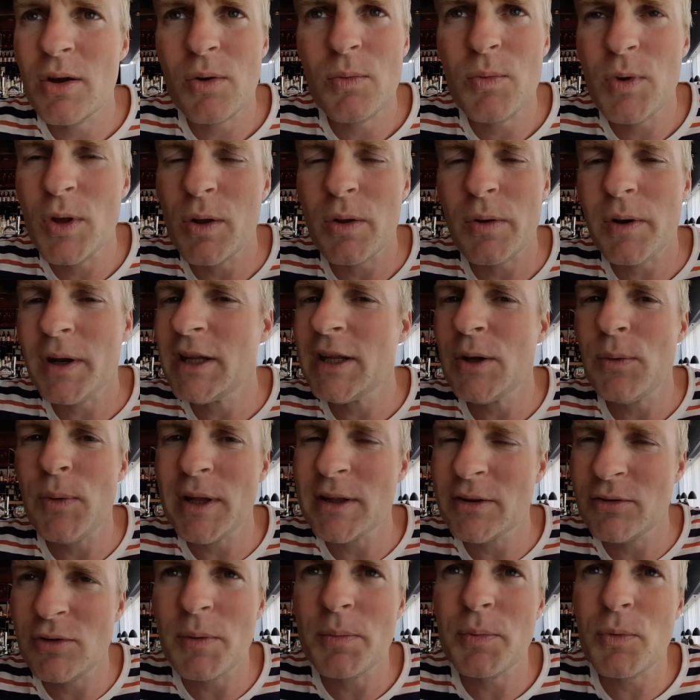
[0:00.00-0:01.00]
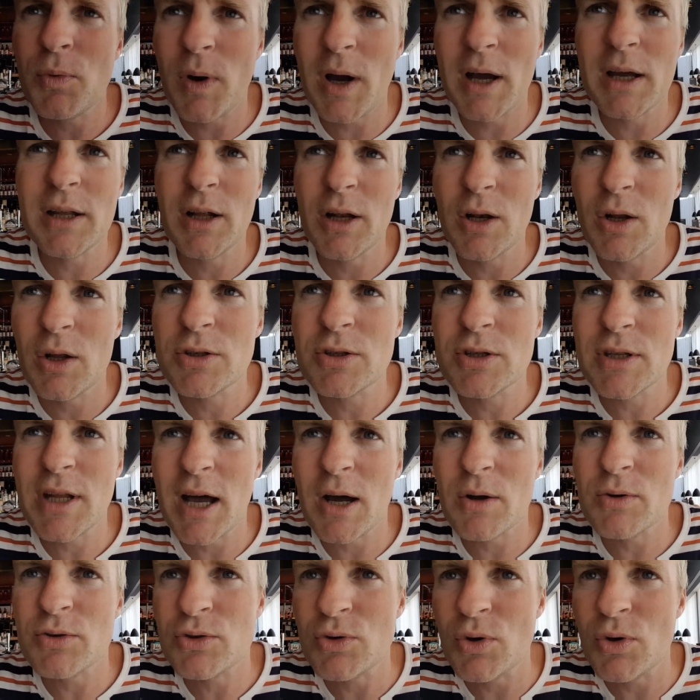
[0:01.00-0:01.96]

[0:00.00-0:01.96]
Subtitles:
we already went up quite a lot now,